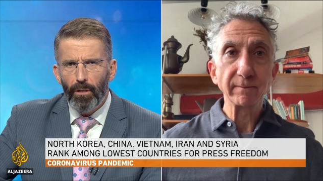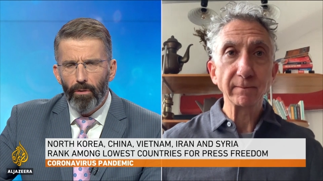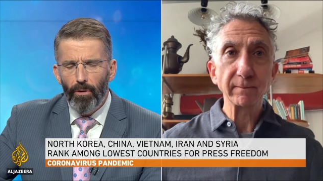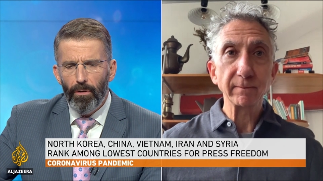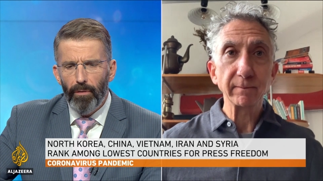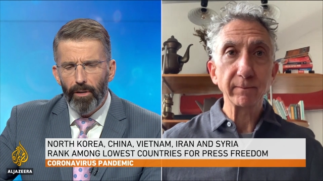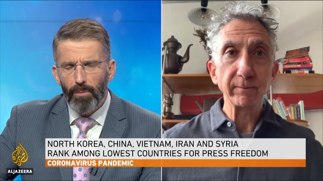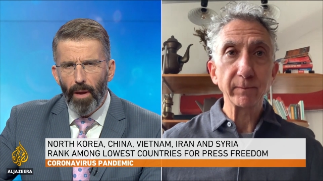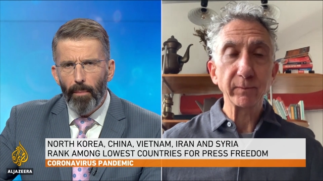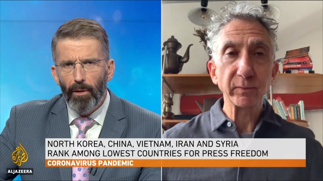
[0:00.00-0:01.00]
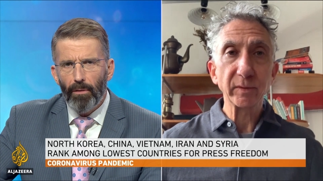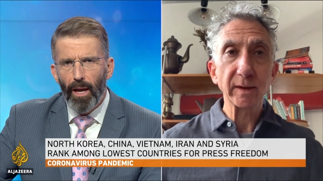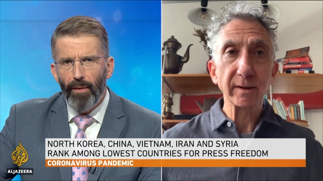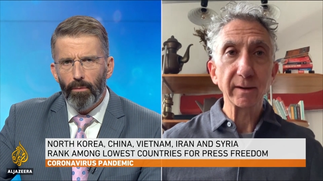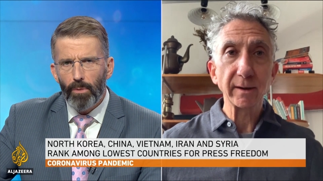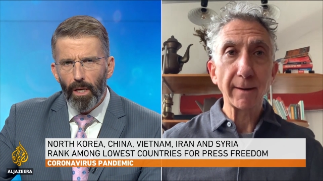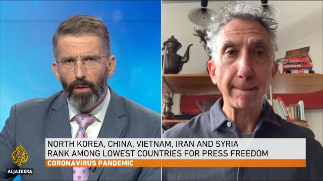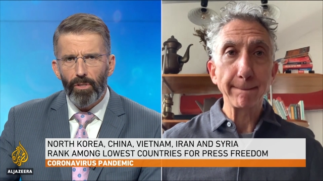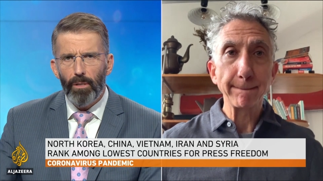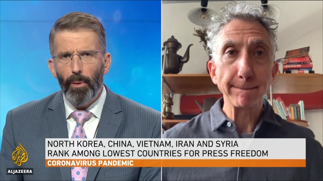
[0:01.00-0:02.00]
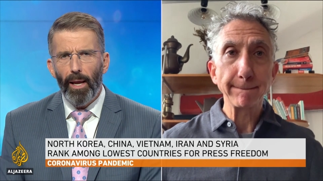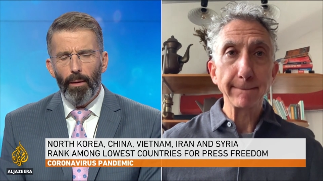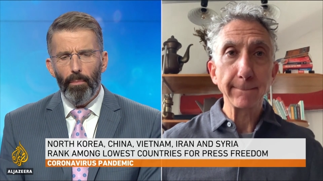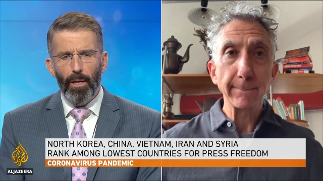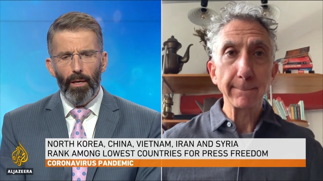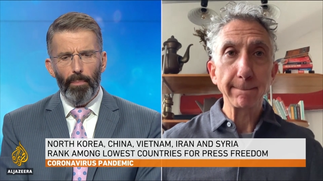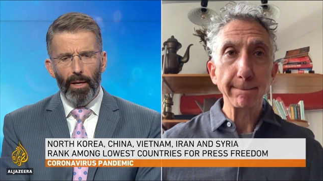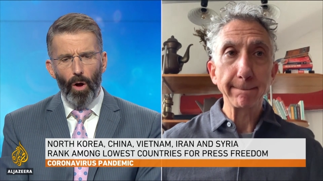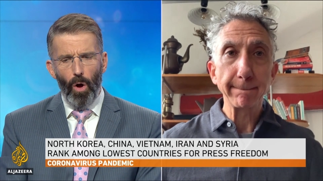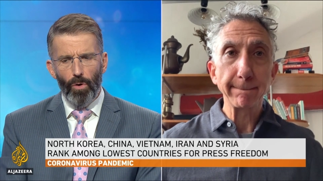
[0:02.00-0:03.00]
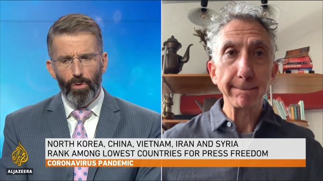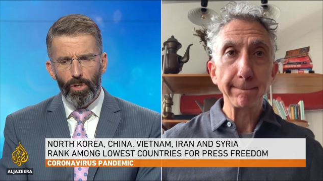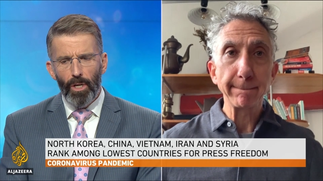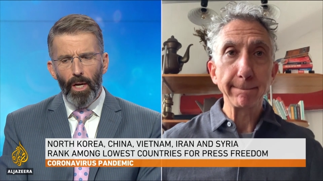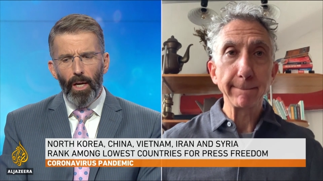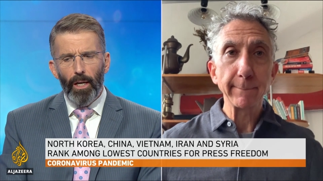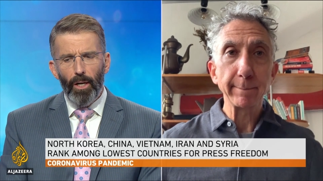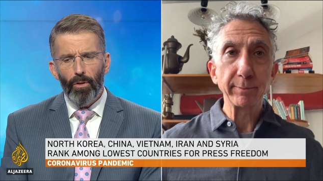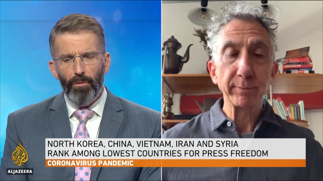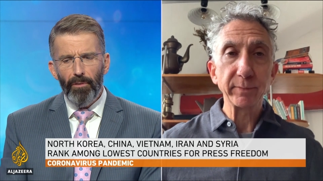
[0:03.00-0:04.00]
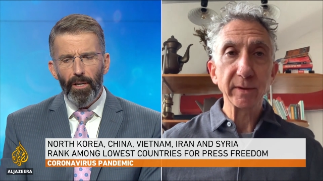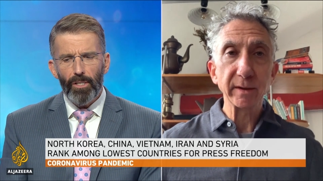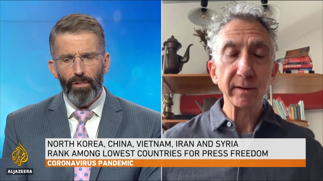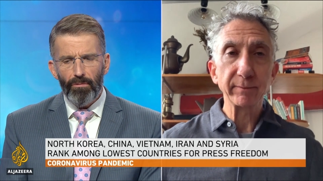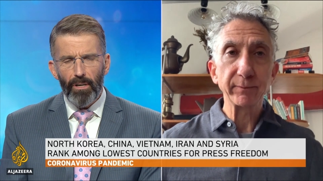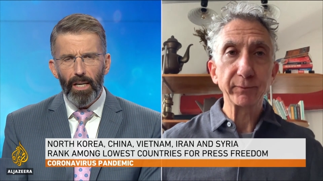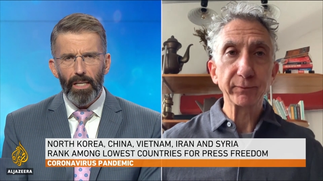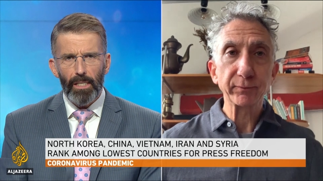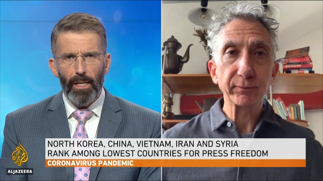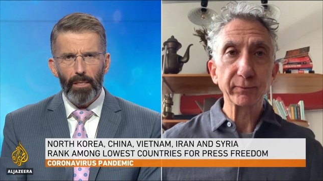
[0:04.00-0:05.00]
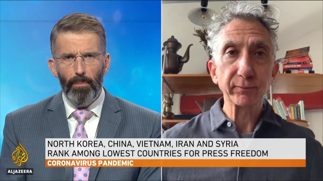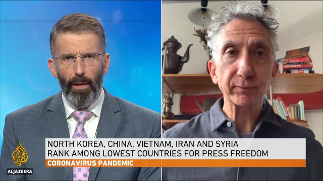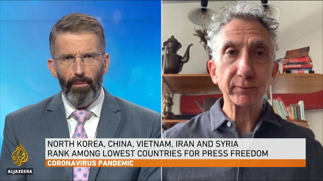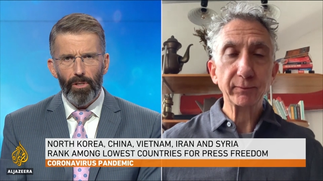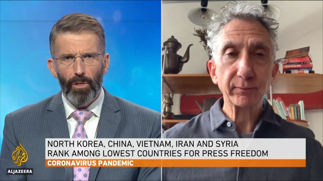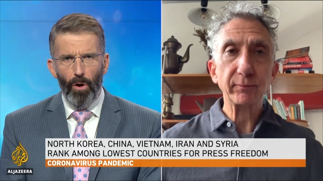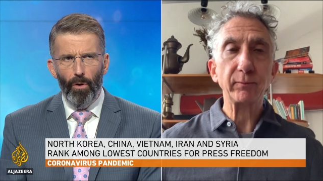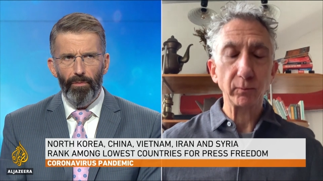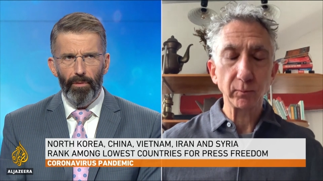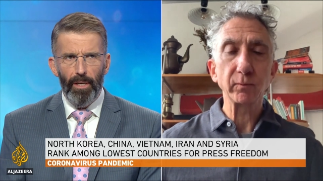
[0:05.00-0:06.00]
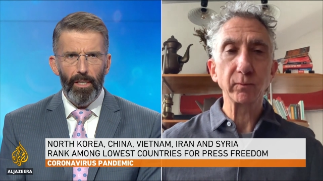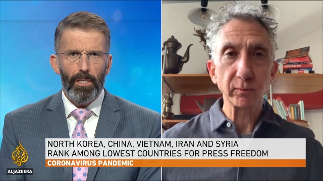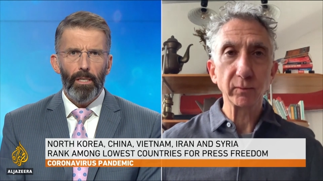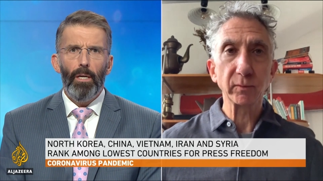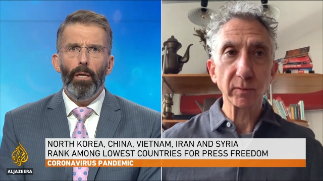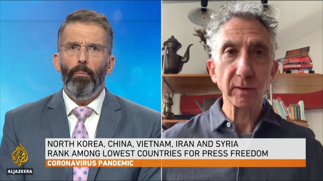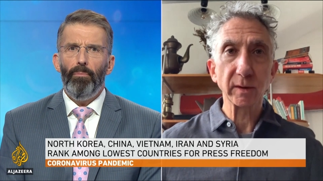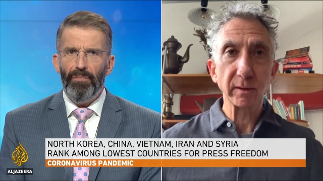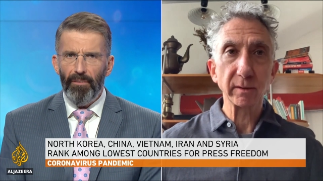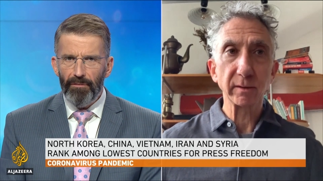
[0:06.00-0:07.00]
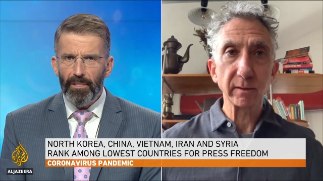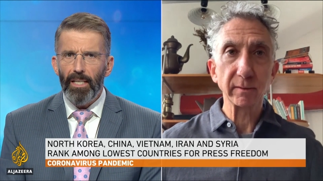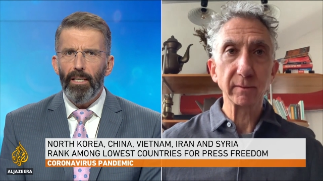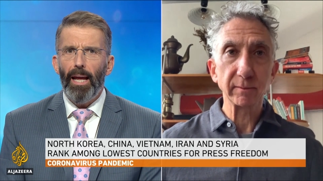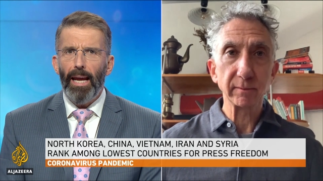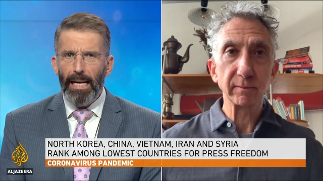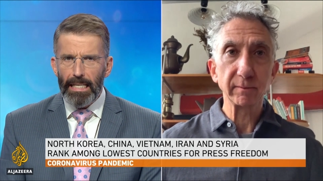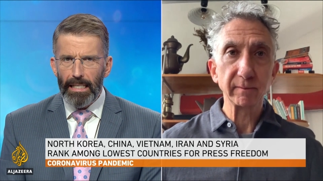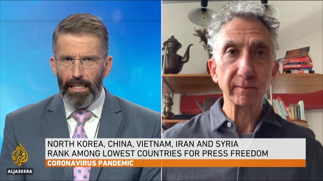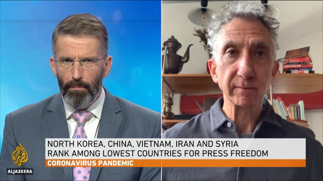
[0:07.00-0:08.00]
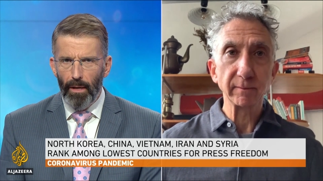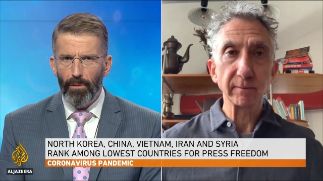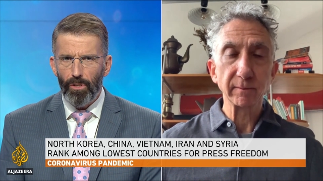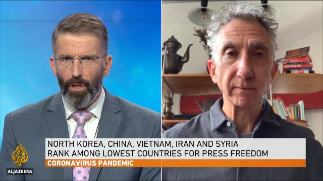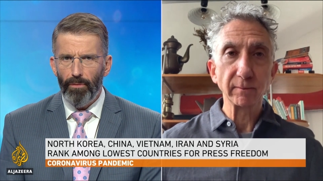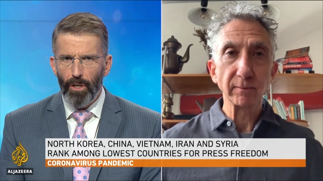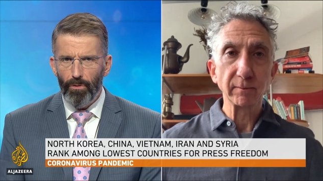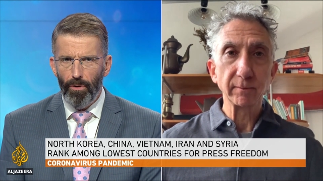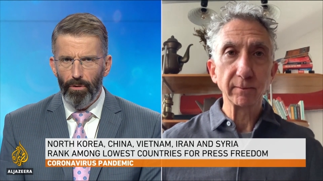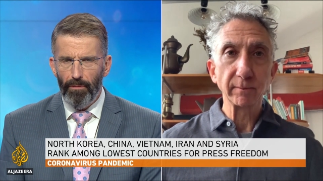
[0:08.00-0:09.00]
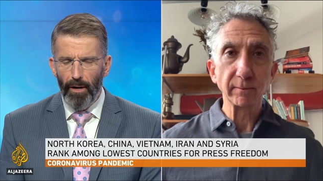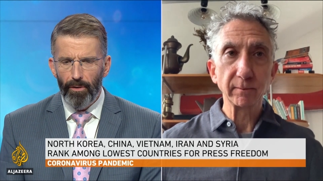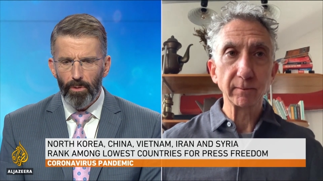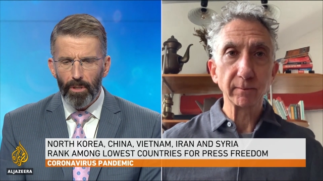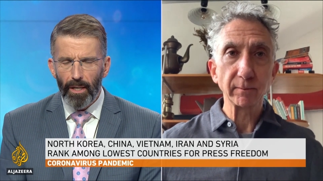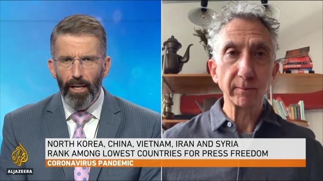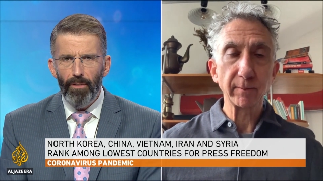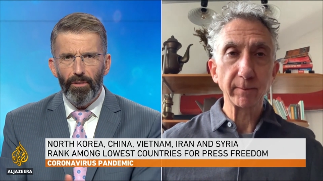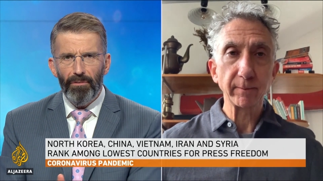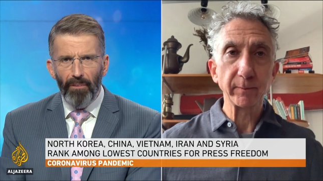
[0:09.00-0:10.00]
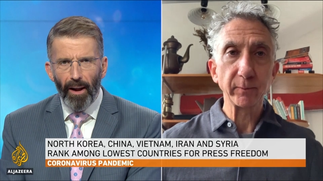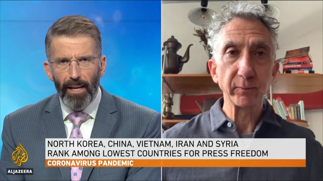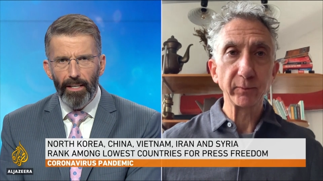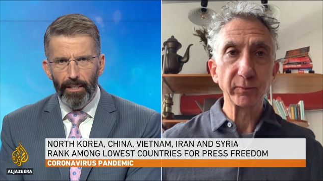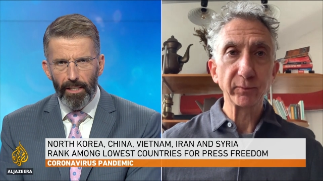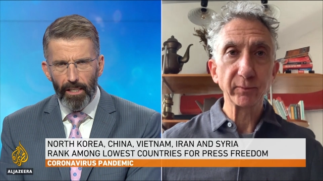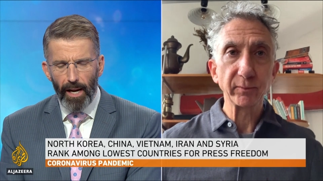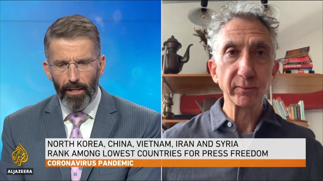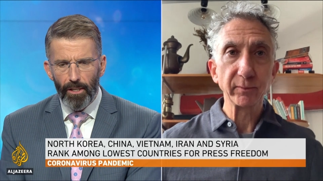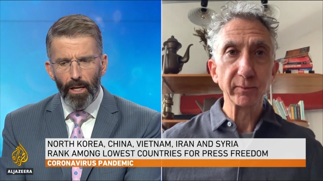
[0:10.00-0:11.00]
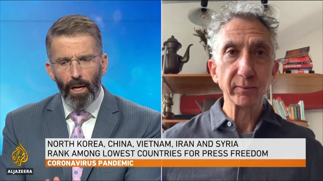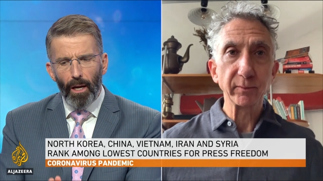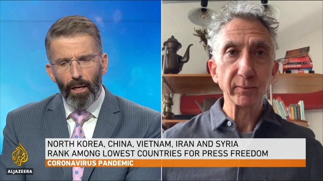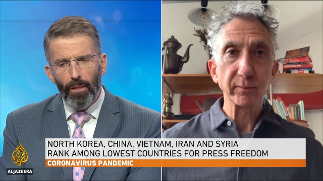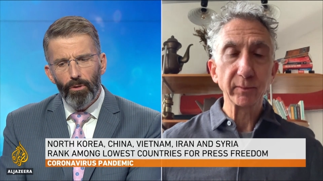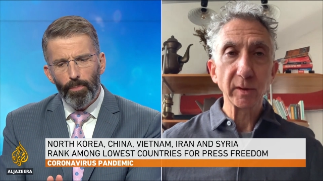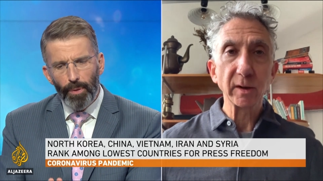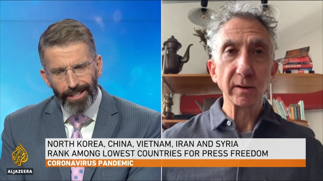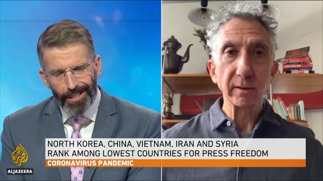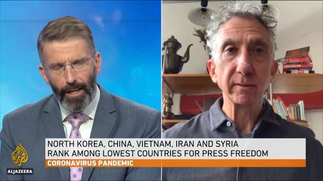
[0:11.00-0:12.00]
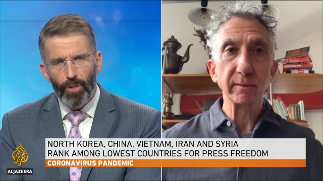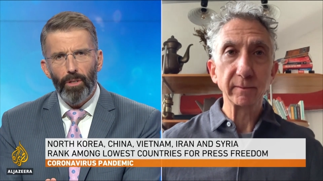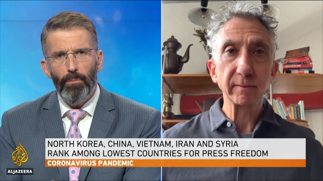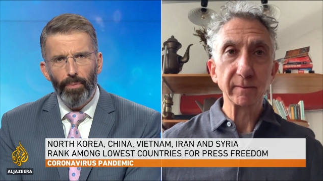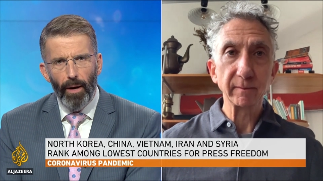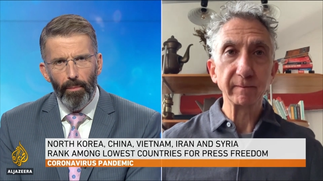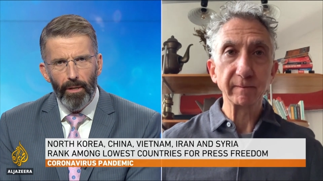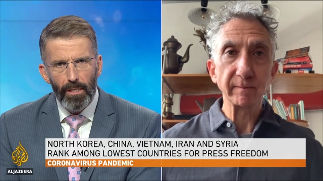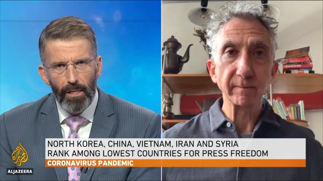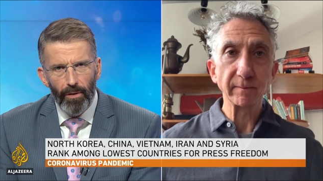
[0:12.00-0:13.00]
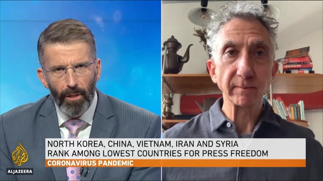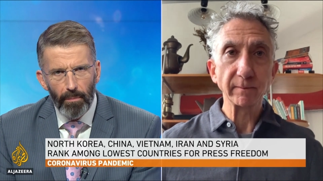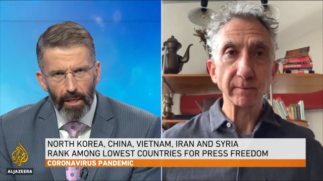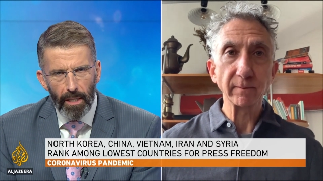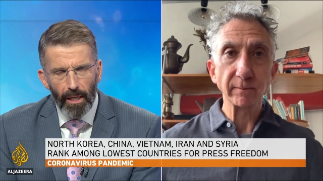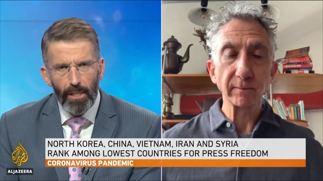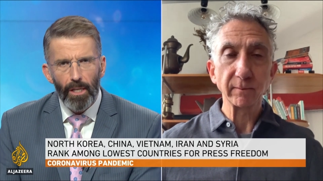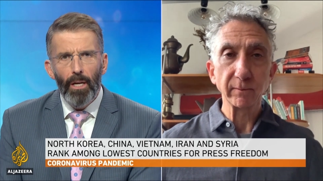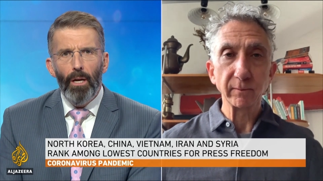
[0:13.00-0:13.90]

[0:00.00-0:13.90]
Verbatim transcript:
Speaker 1: and coronavirus, maybe only have themselves to blame here? Because, you know, the first three, six months of this fifteen, eighteen months of coronavirus was kind of defined, in a sense, at those presidential and prime ministerial meetings